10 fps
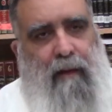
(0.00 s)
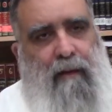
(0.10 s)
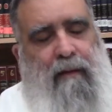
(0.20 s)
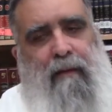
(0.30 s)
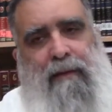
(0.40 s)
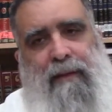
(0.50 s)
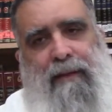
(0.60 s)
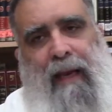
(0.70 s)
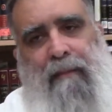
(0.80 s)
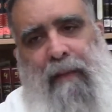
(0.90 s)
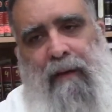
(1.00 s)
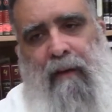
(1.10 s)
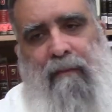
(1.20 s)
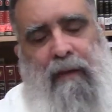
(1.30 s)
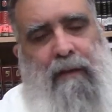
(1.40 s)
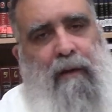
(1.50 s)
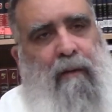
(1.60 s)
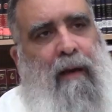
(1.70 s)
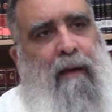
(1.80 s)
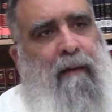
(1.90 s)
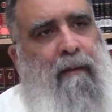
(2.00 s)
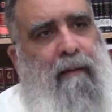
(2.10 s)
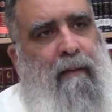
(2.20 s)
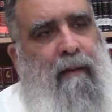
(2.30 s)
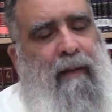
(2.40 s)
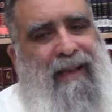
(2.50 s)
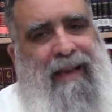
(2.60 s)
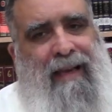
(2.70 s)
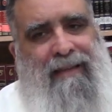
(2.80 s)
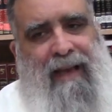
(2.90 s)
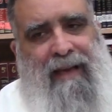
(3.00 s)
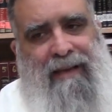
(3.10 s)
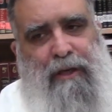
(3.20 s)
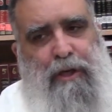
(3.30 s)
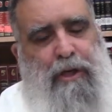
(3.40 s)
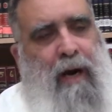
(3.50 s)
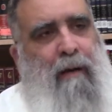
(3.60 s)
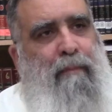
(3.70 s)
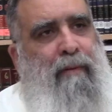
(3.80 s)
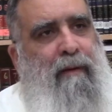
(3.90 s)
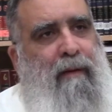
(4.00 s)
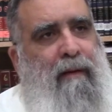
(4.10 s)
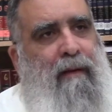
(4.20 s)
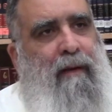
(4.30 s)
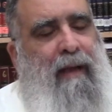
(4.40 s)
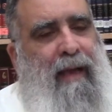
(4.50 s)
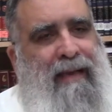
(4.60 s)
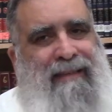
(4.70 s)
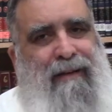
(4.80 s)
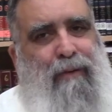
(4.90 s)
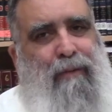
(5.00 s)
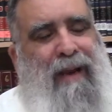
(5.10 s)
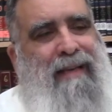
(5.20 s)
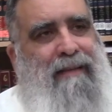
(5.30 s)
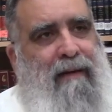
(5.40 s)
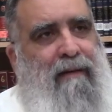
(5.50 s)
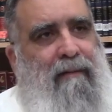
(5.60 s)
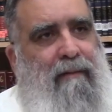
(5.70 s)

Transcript: The statement of the Torah is as sharp as a razor.